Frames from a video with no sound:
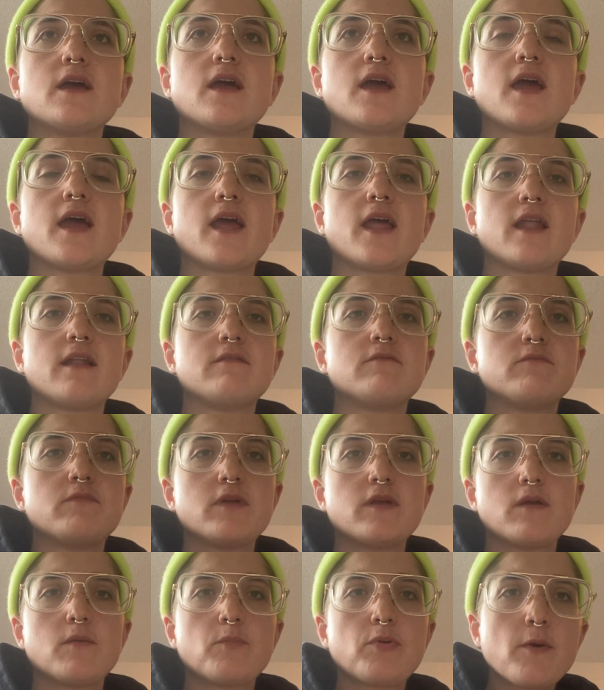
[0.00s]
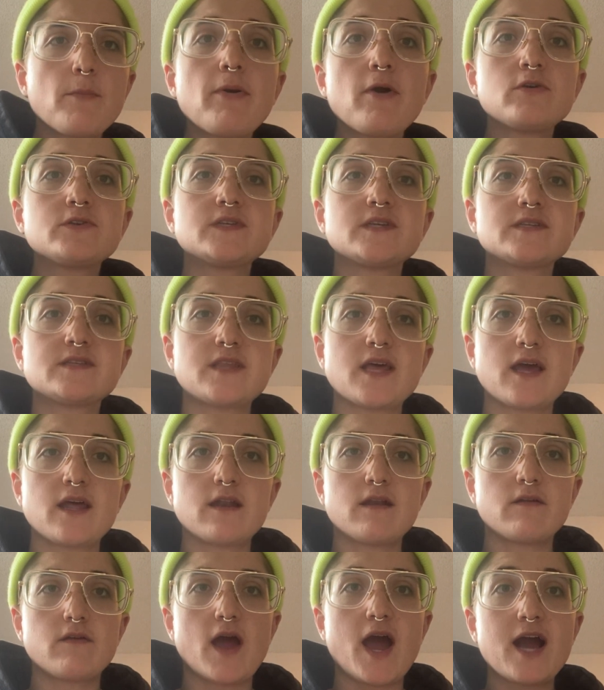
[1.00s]
and proposes
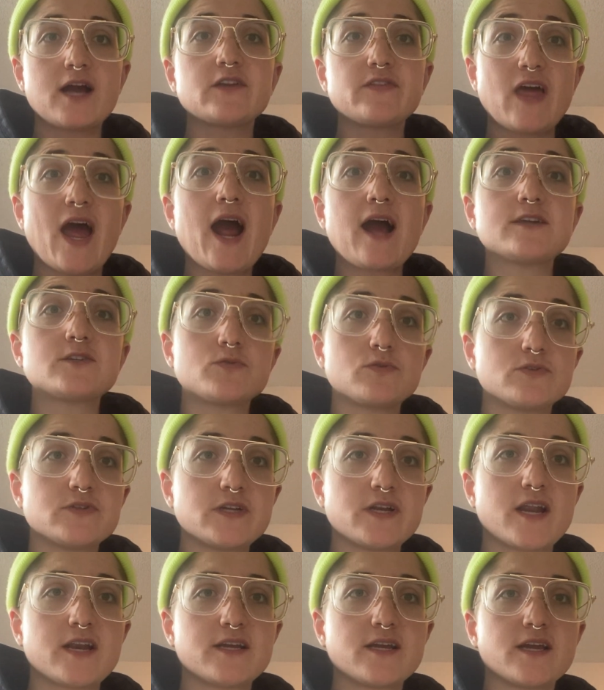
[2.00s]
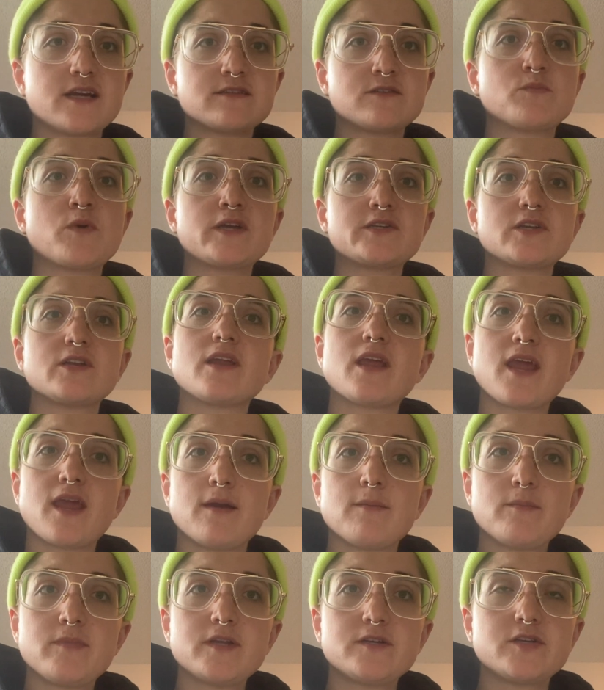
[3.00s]
that the actual genetic expression
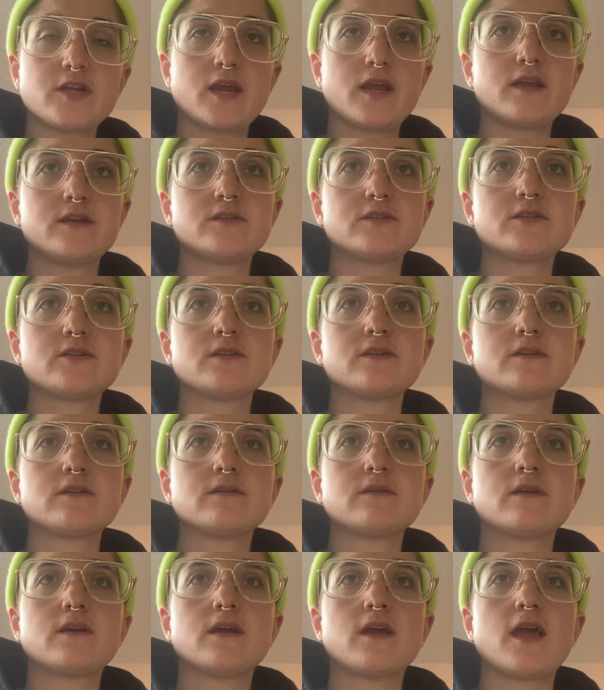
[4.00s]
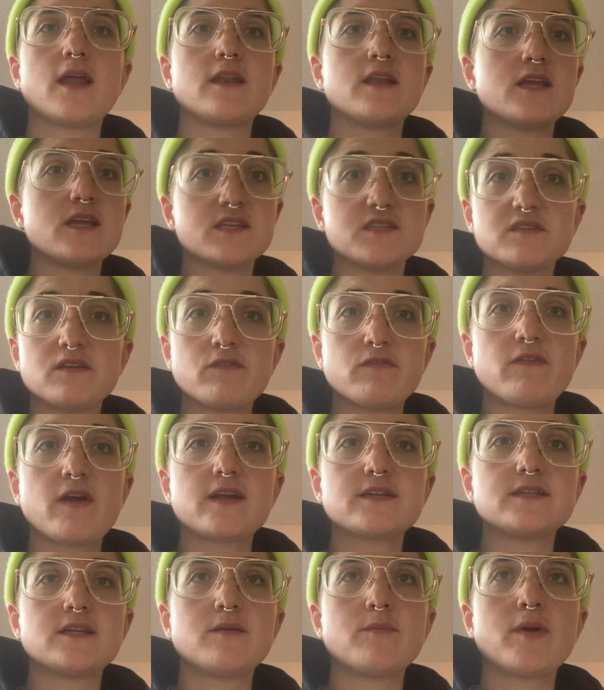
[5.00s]
can be changed and is
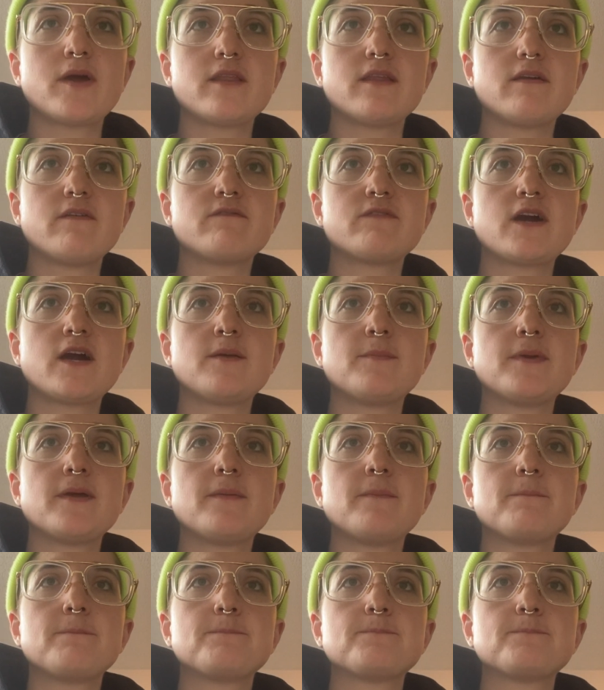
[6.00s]
affected by the environment.